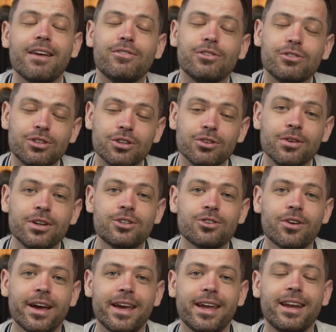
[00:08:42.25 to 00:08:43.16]
If you do
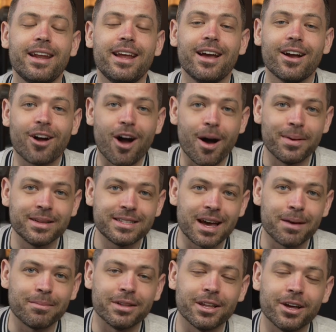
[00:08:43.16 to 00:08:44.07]
enjoy it,
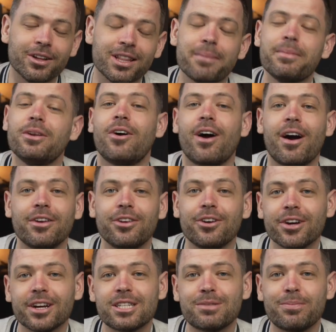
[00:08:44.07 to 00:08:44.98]
comment down below, let me know how
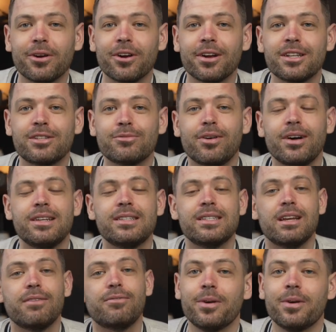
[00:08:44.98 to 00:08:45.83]
your experience was.